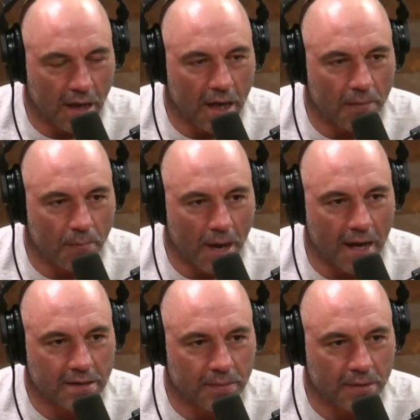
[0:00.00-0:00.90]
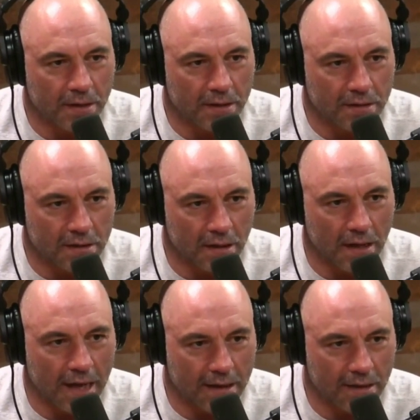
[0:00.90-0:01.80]
and possibly
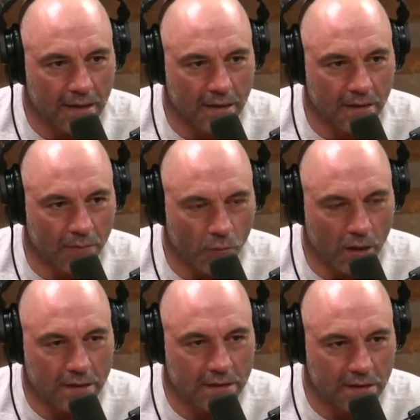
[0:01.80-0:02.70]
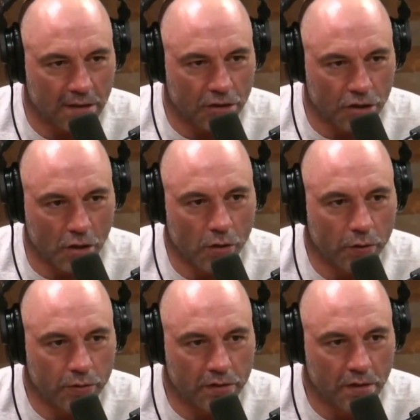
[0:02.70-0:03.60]
select the, the ones that
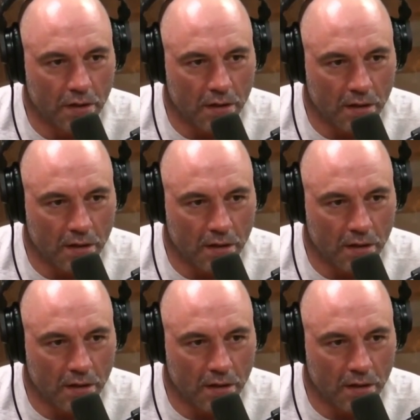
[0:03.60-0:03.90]
chose